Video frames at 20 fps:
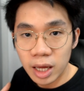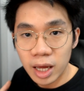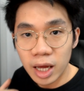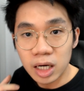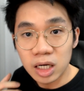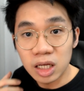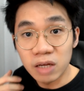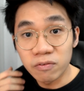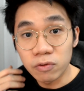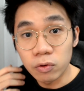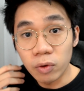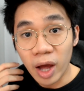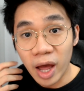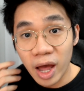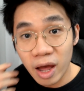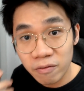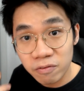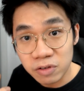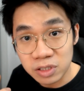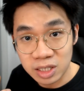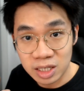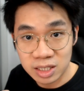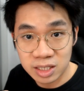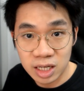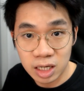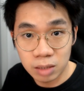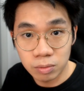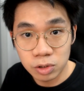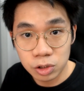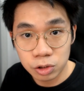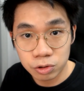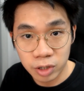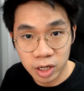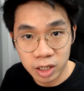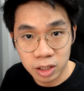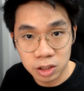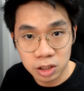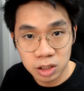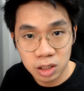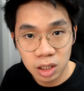And if you have a sustainable
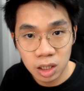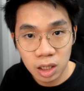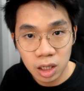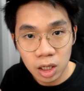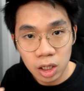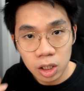strategy,